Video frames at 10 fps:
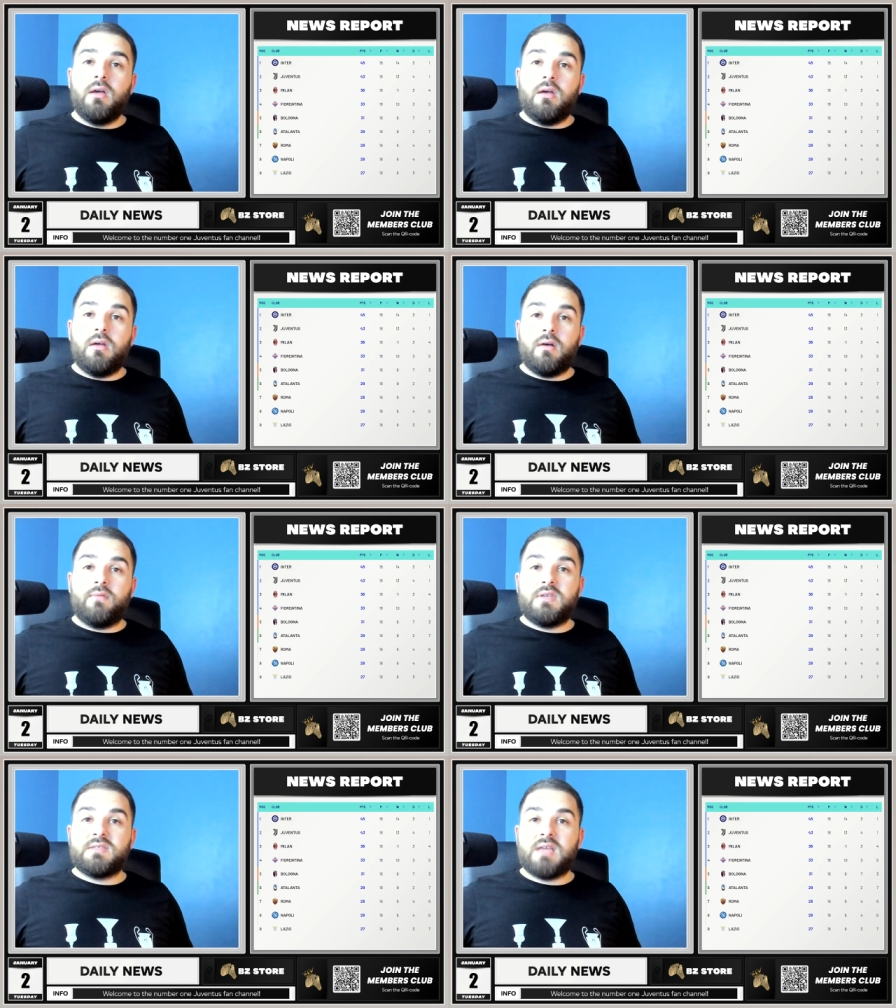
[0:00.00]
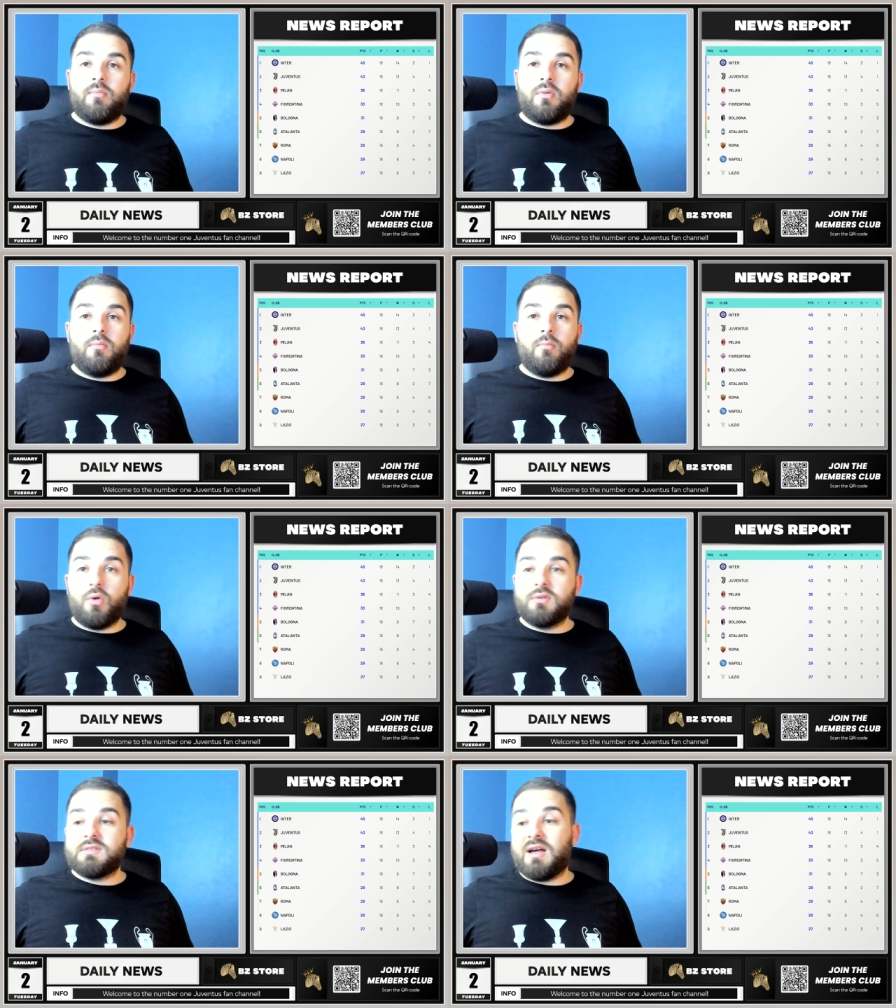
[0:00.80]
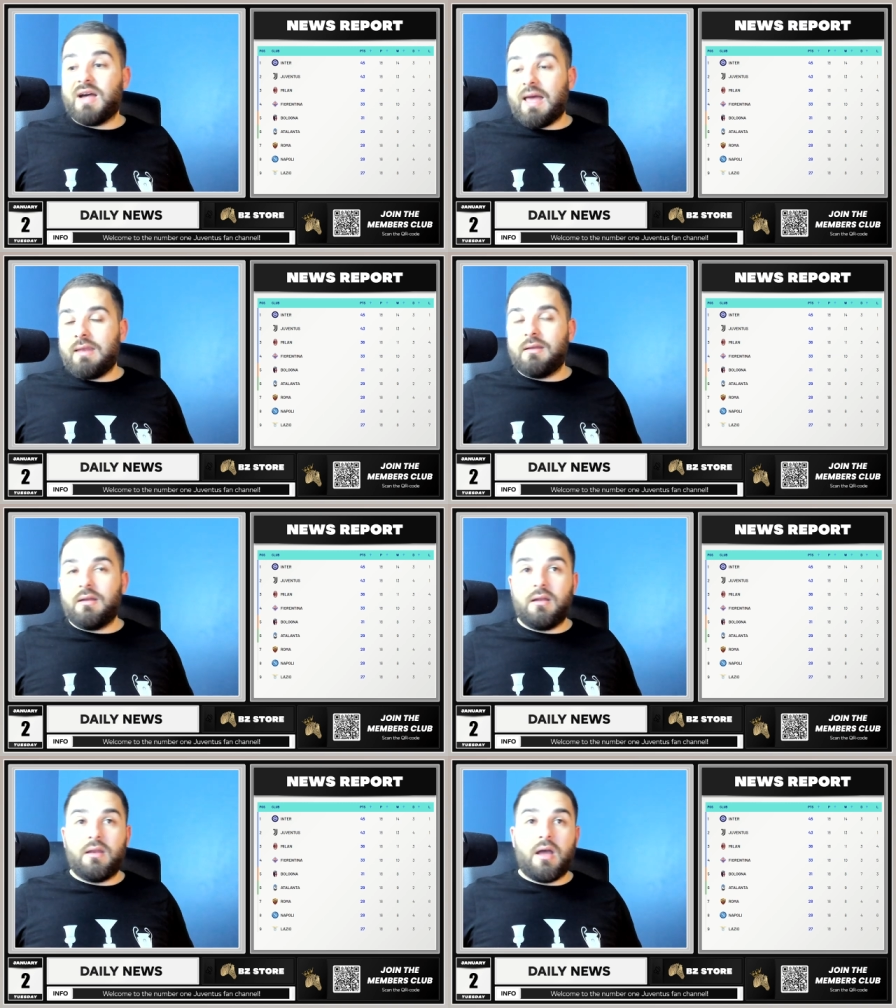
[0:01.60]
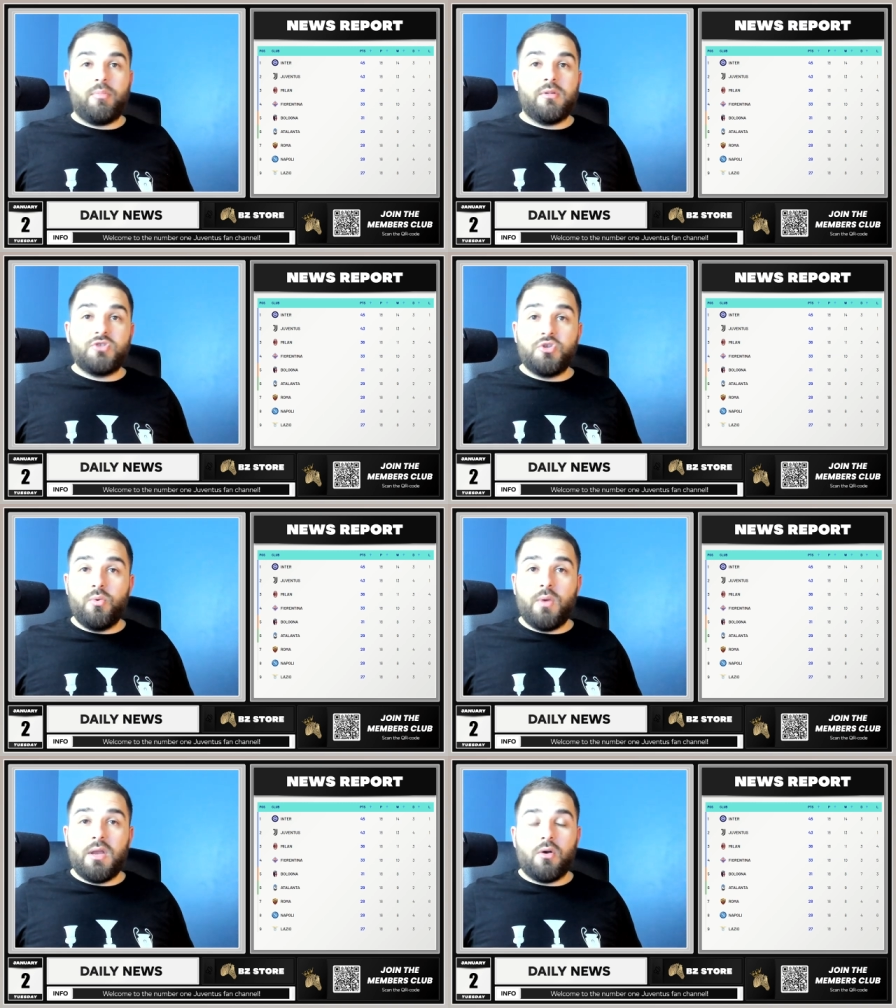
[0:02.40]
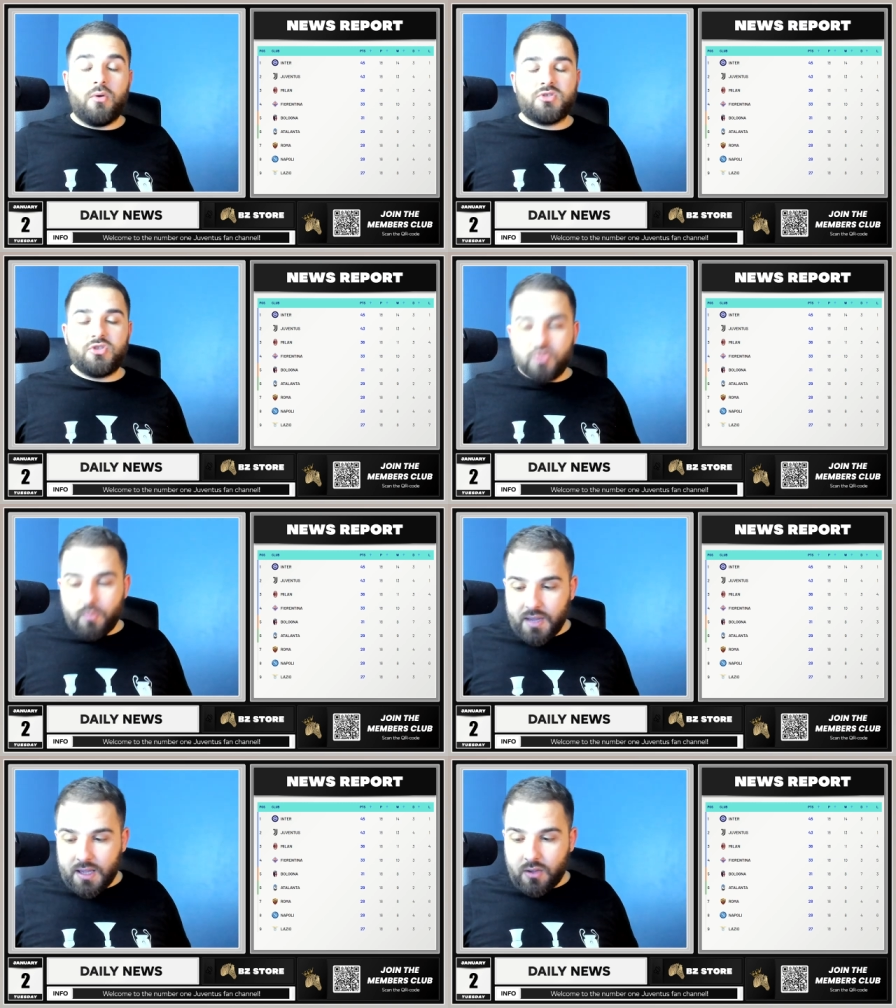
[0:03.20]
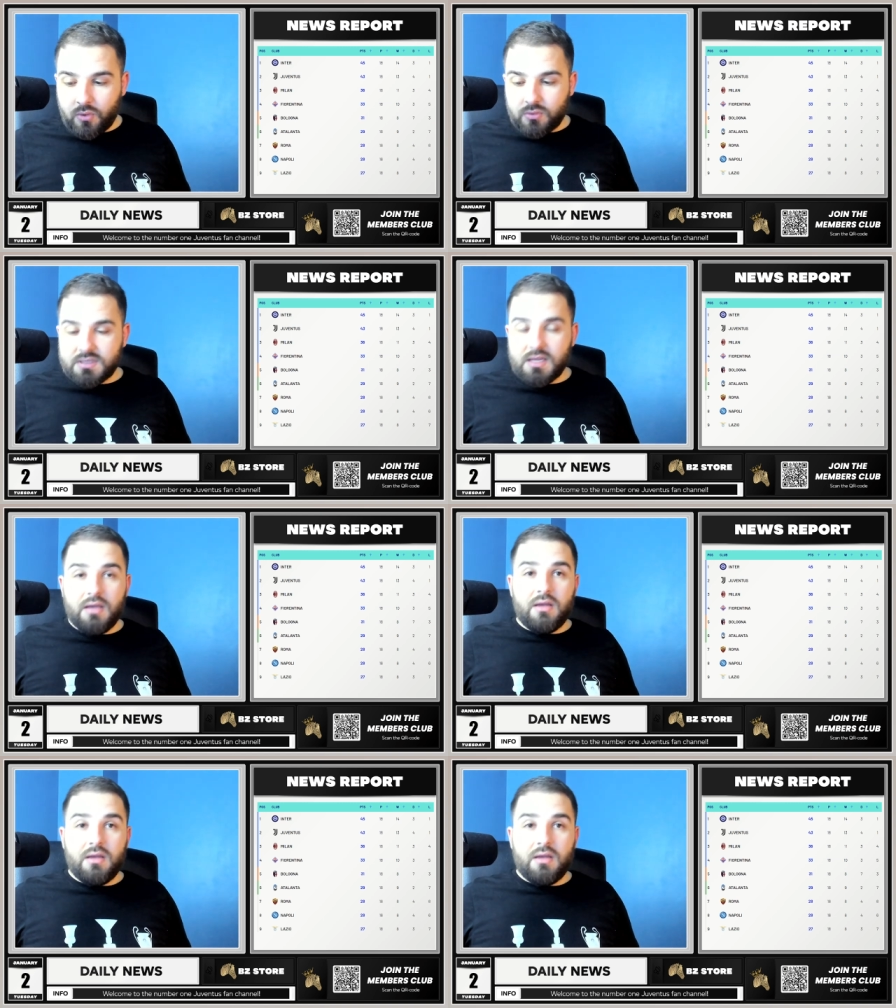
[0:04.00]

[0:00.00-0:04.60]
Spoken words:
of December, Monza and Napoli, two winning goals, two big goals,